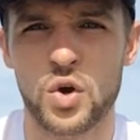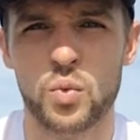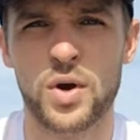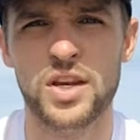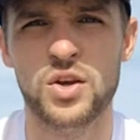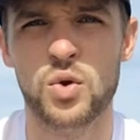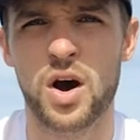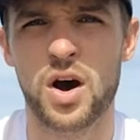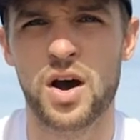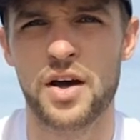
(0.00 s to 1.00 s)
When you
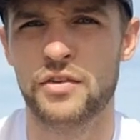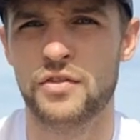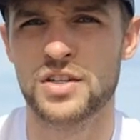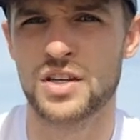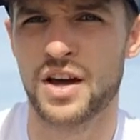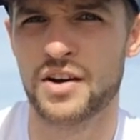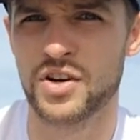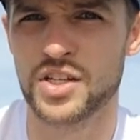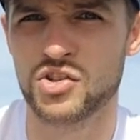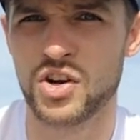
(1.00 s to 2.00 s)
are at the front of the line at
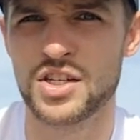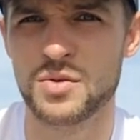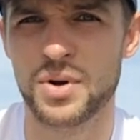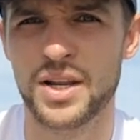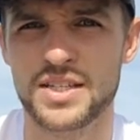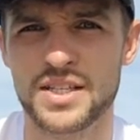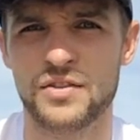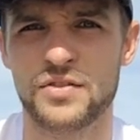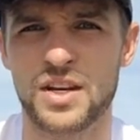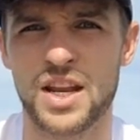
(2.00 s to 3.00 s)
registration, please
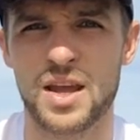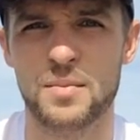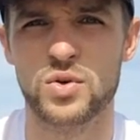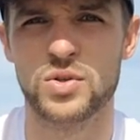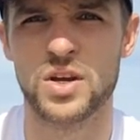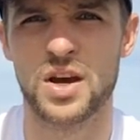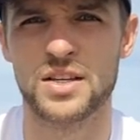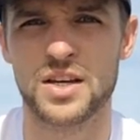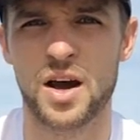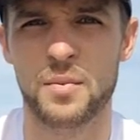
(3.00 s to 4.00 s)
give the name you
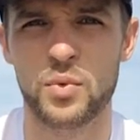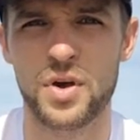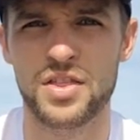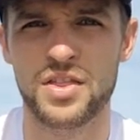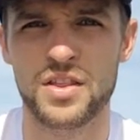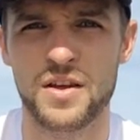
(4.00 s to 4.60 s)
signed up with,